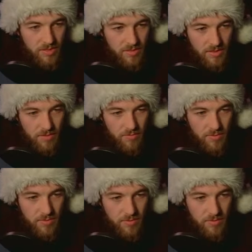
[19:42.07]

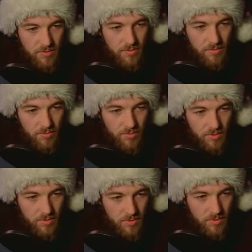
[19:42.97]
equals. Oops.
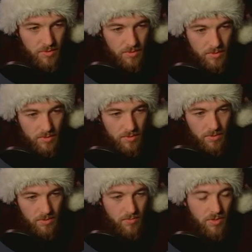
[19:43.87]

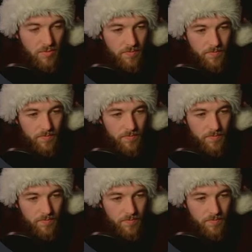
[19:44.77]
There we go.